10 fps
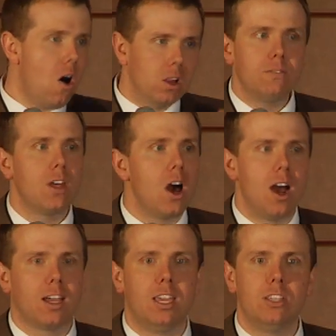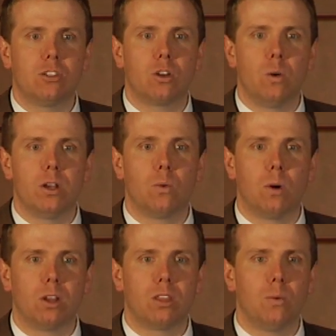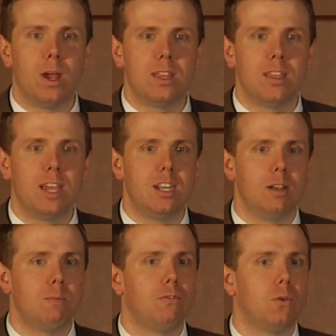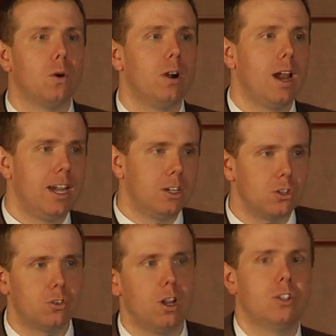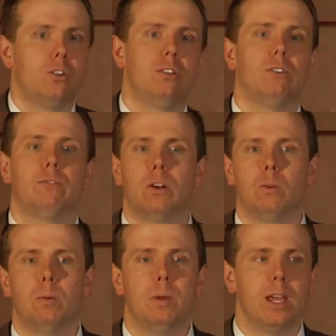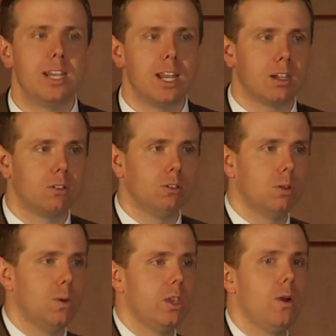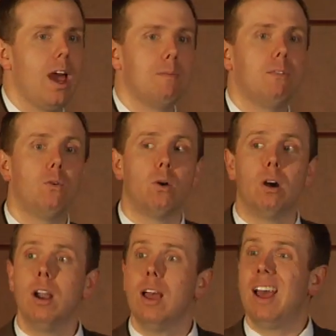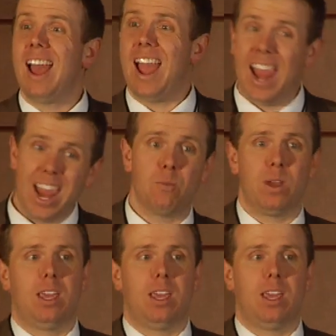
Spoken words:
all of the hotkeys are going to work the way that they did before, and your structure and your flow will be identical to what you had before, and we